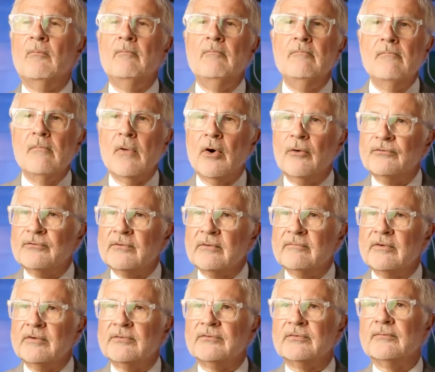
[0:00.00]
Most
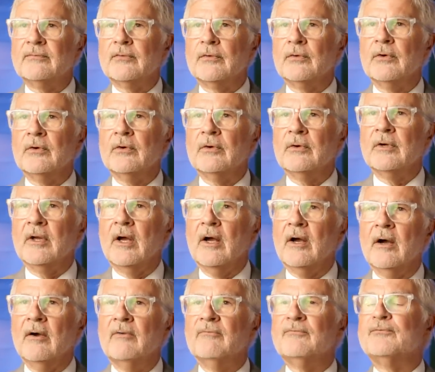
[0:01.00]
of us have heard
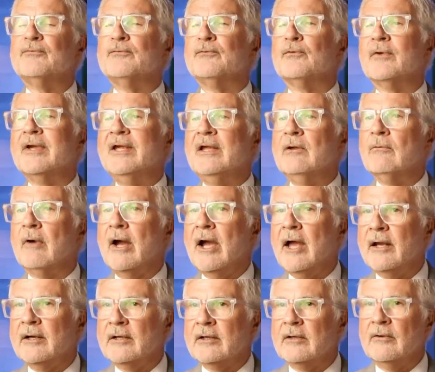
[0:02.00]
of free
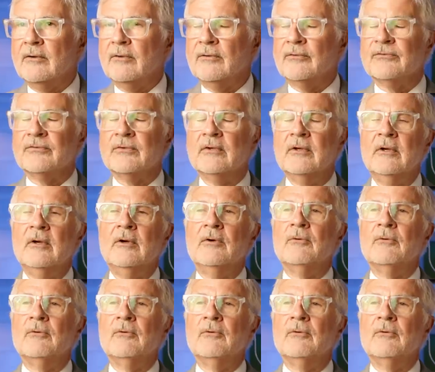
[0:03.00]
radicals,